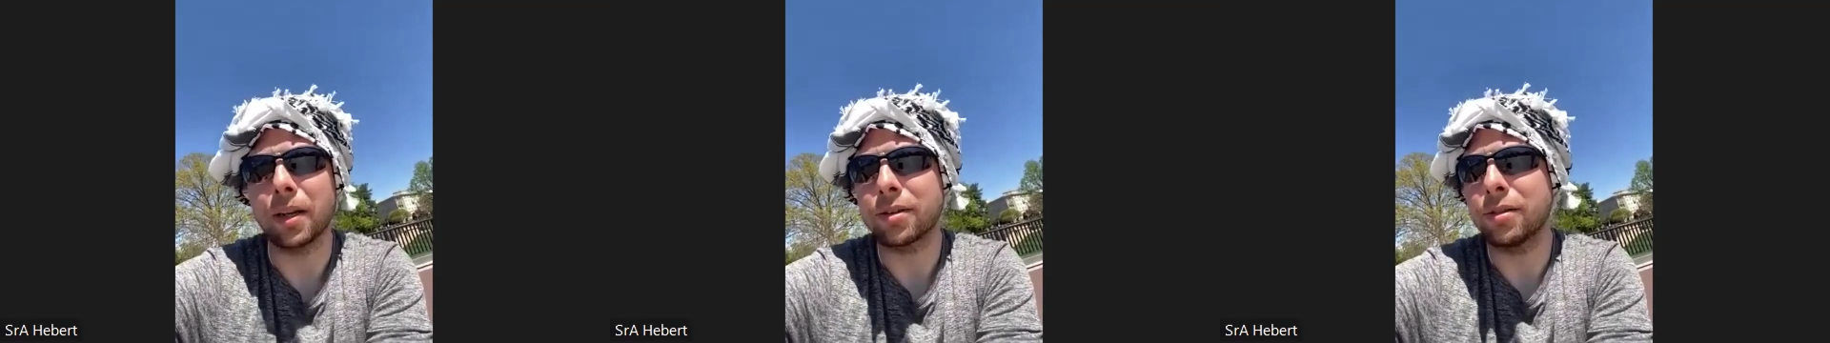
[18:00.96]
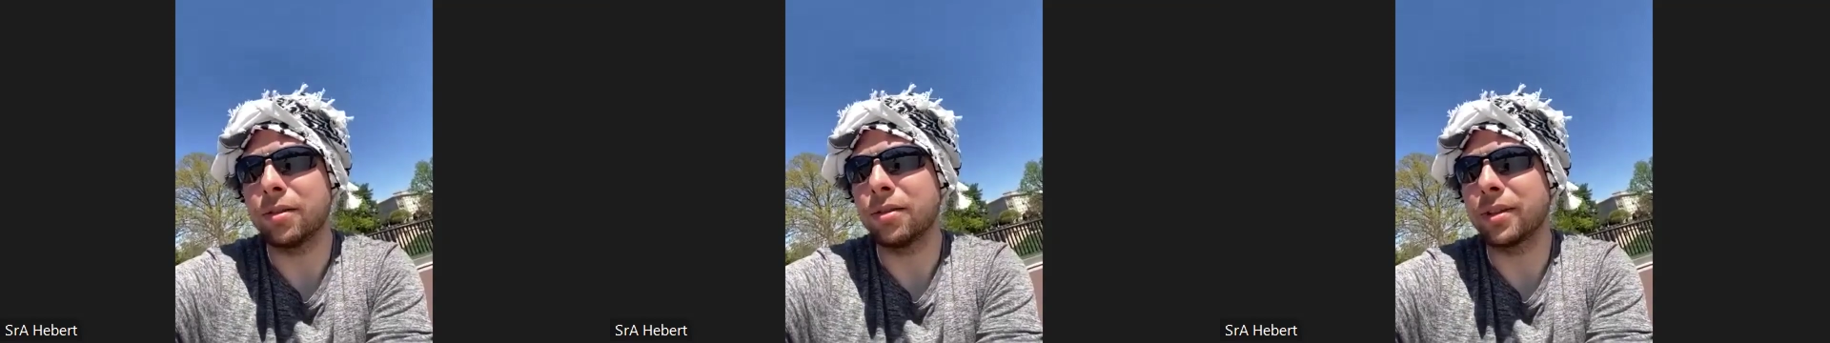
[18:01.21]

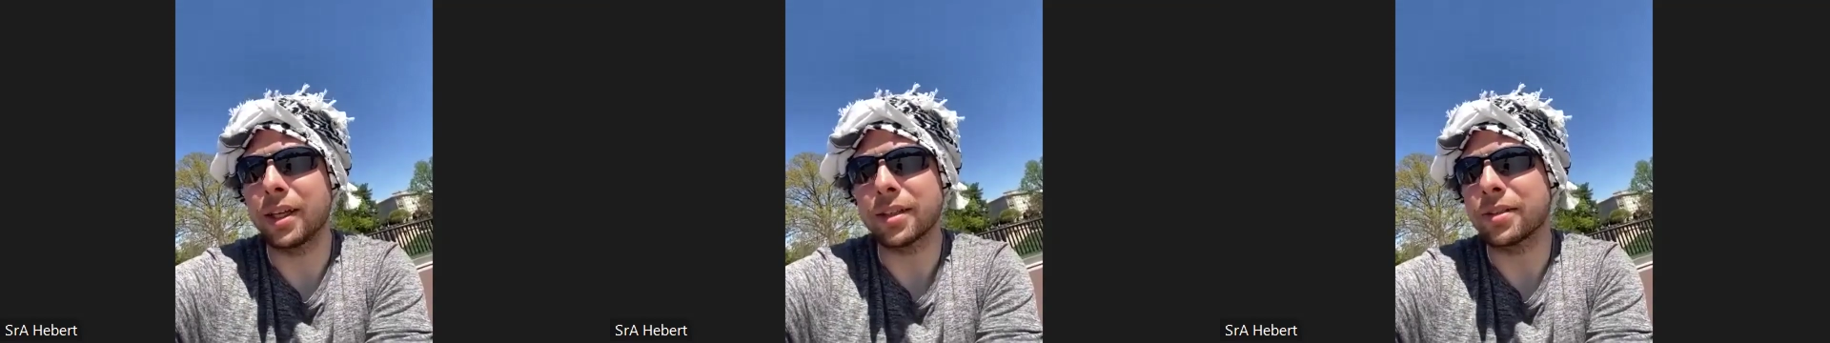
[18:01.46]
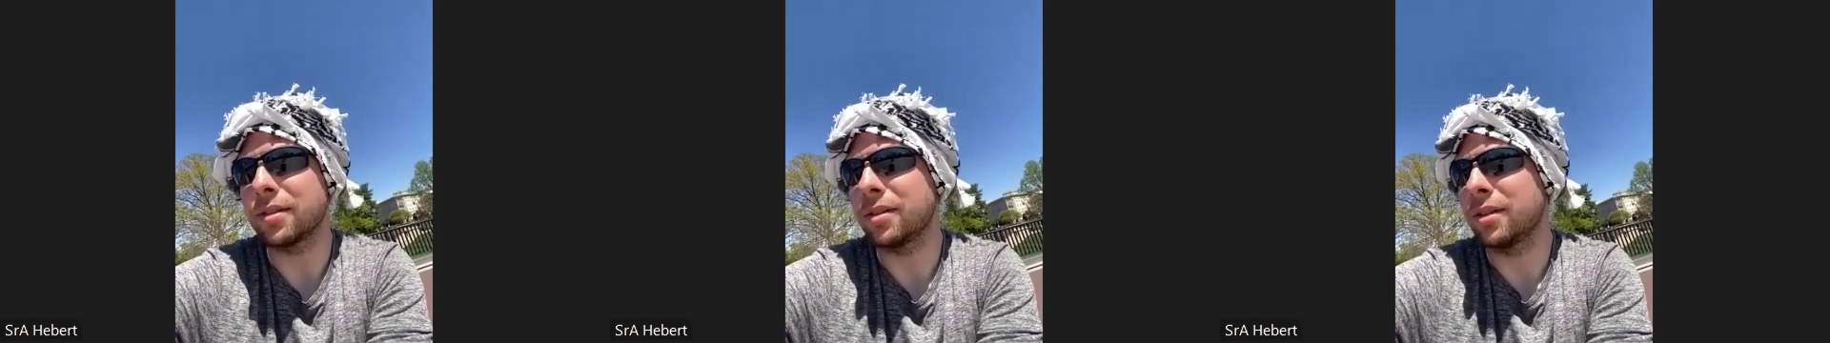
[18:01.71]
medical,
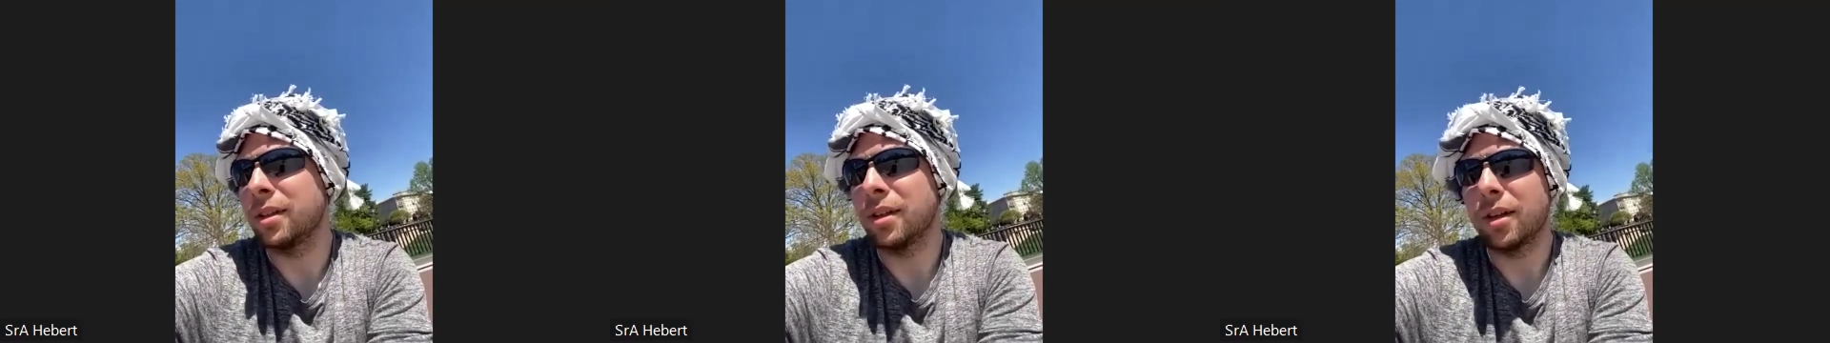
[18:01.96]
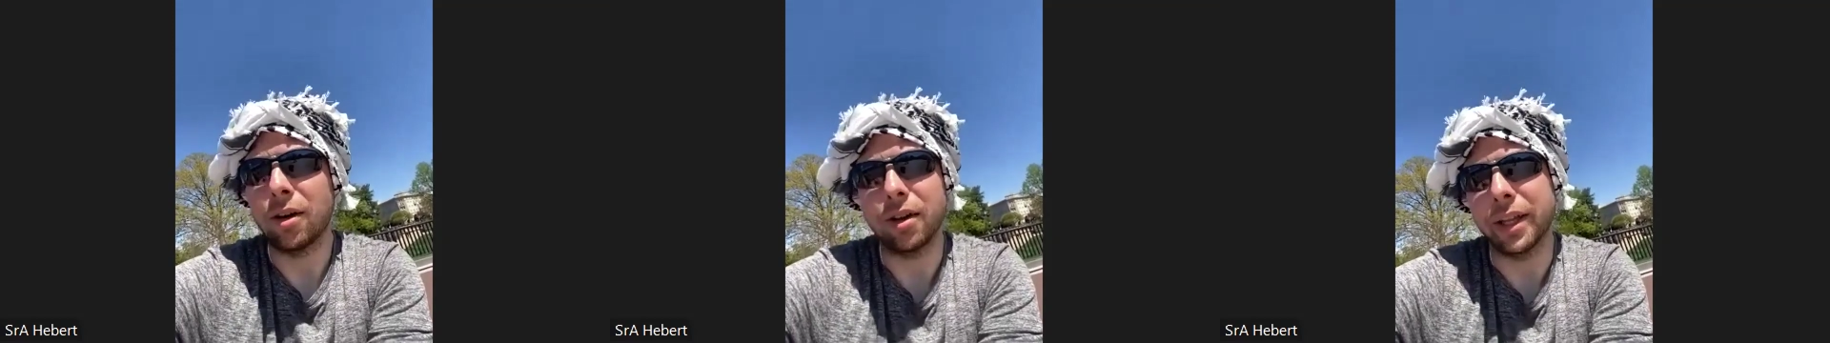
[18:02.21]

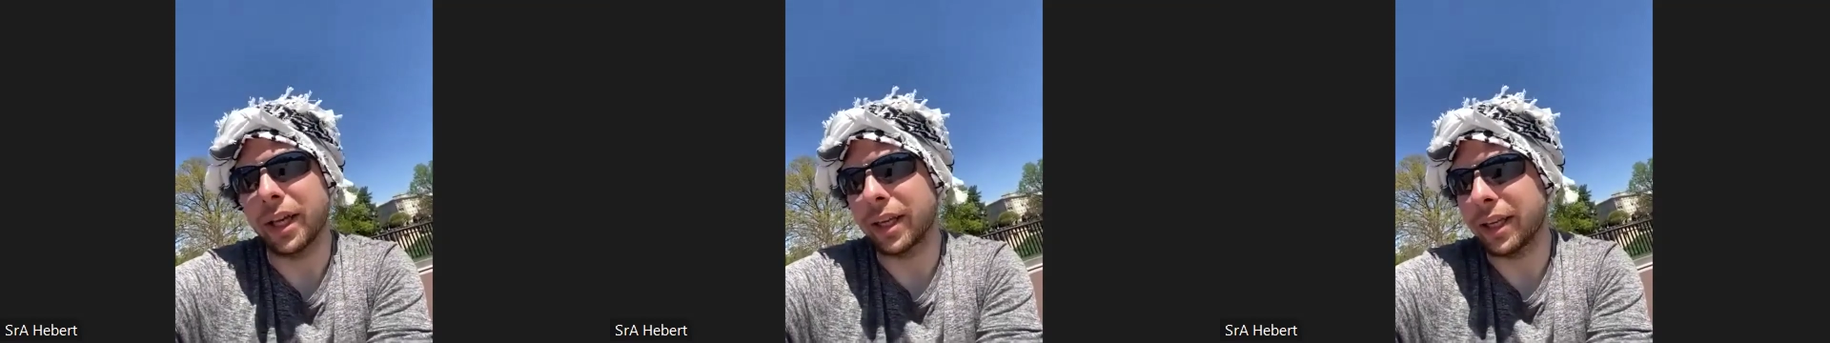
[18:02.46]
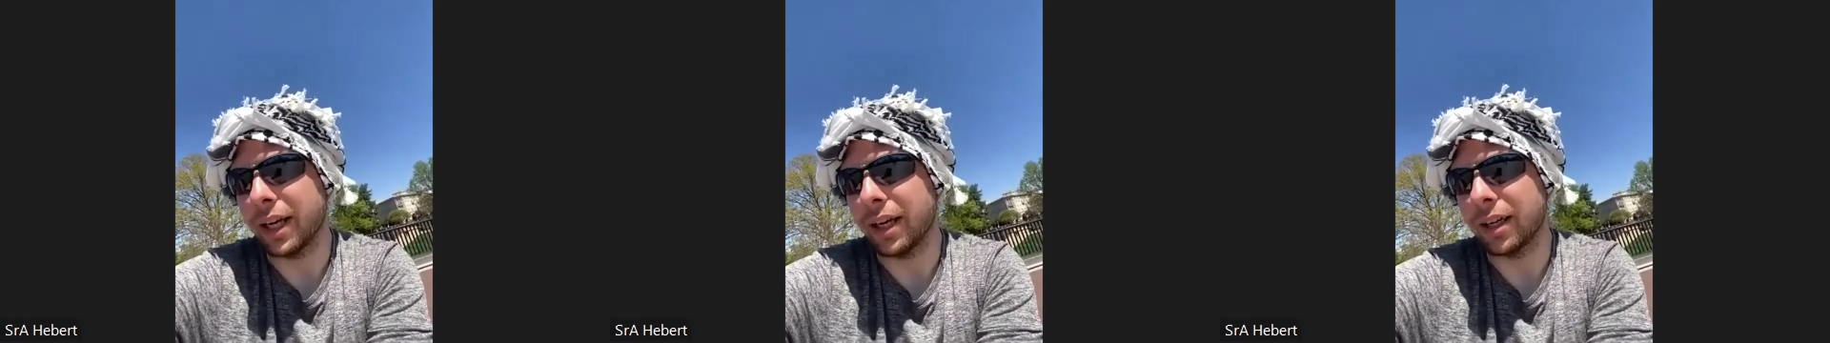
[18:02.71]
all that.
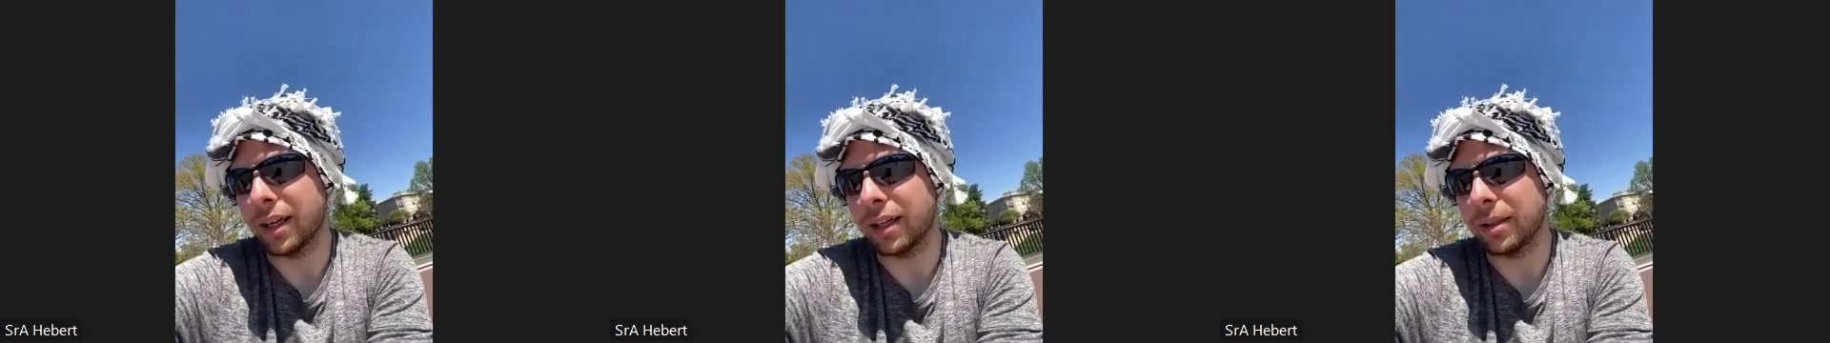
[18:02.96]
Yeah,